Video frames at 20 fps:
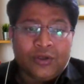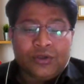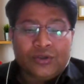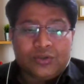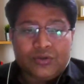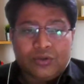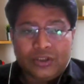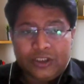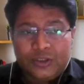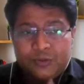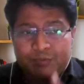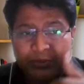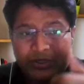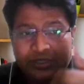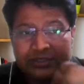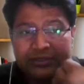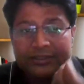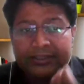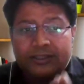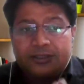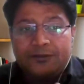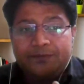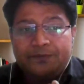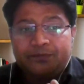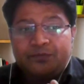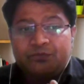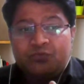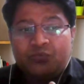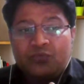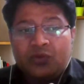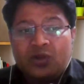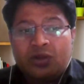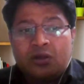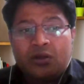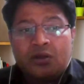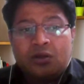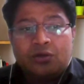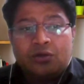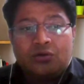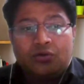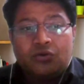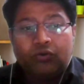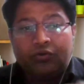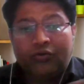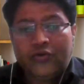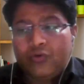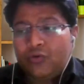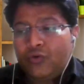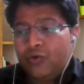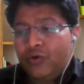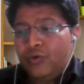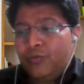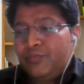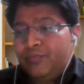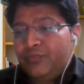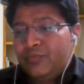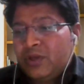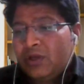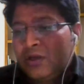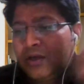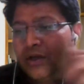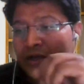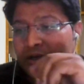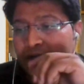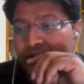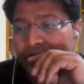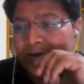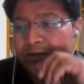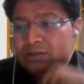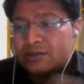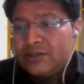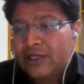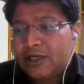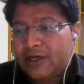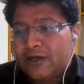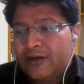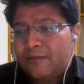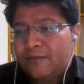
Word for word: So this person to whom uh, the